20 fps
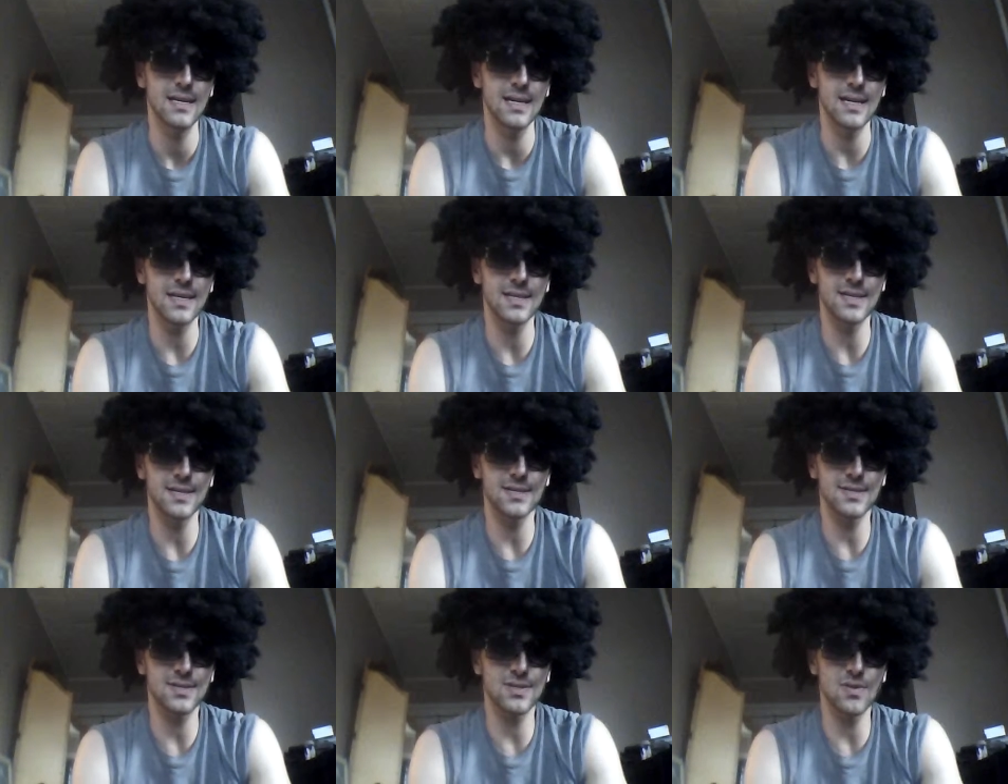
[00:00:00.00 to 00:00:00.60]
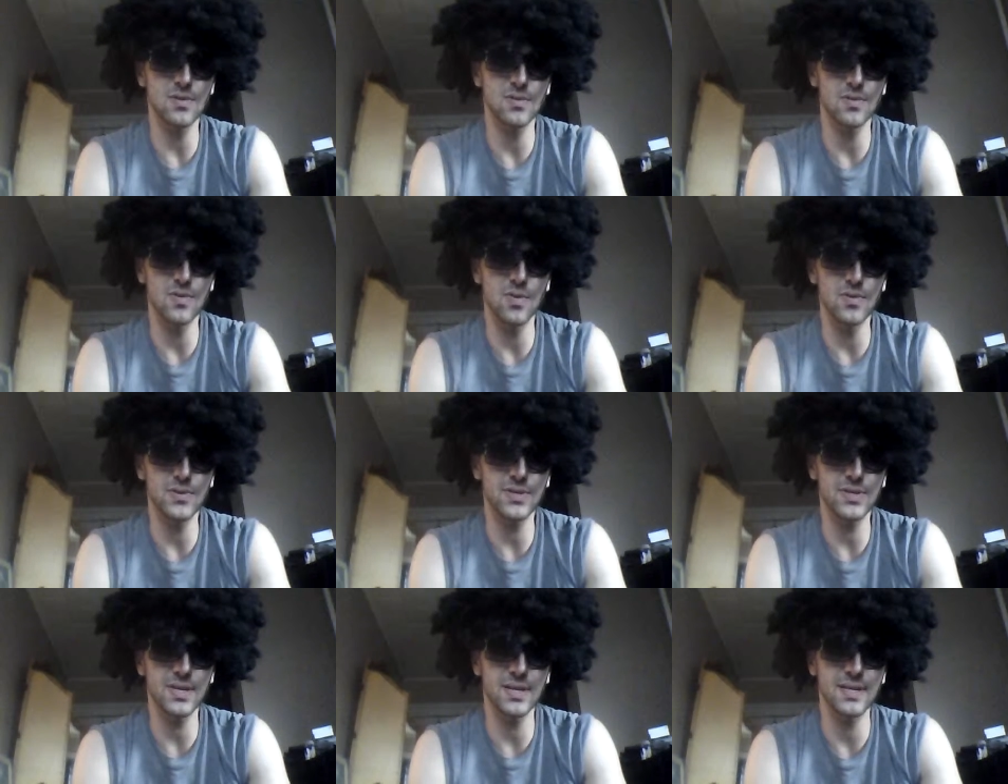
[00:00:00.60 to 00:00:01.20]
He needs to
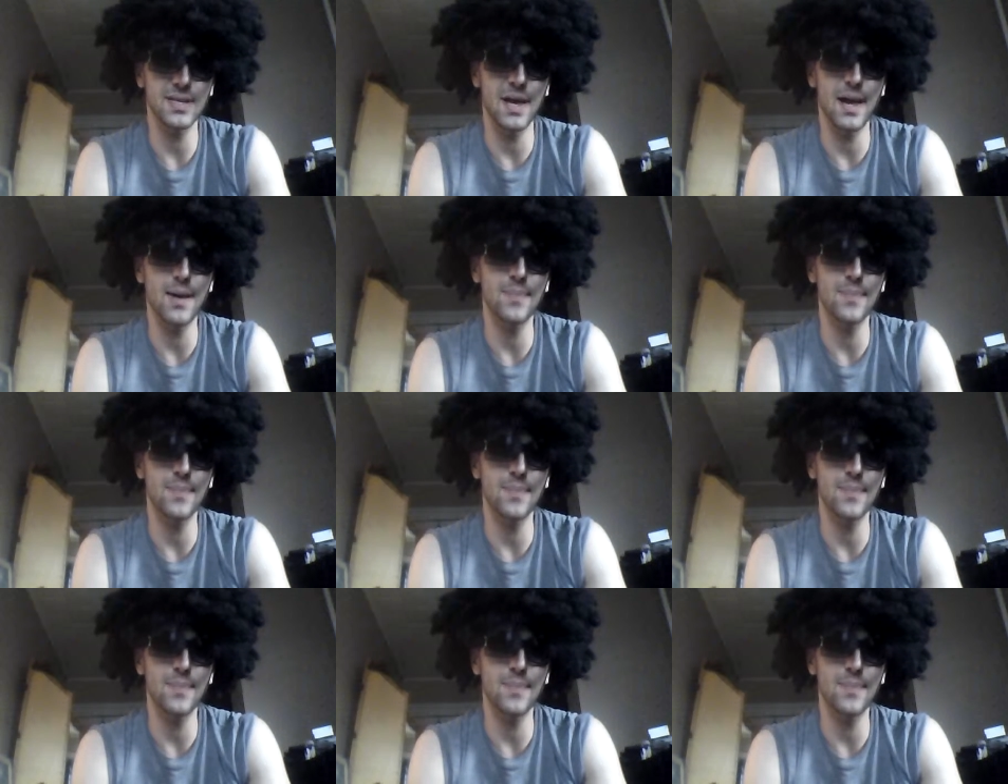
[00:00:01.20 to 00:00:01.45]
loosen